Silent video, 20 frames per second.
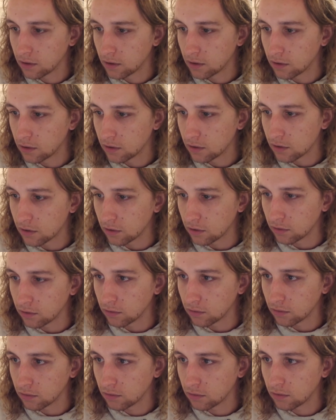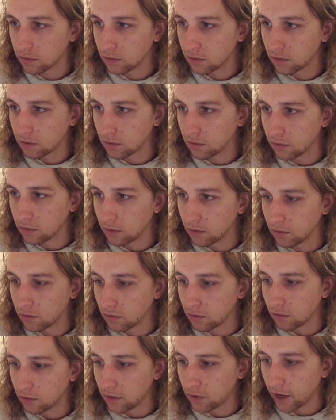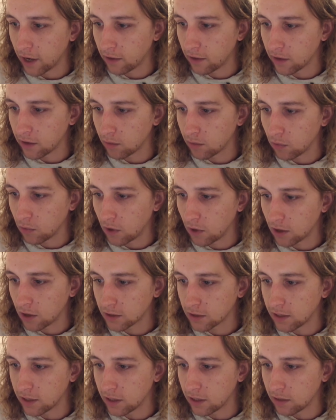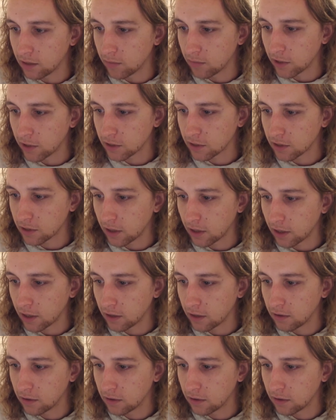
So now that I'm locked in my slide,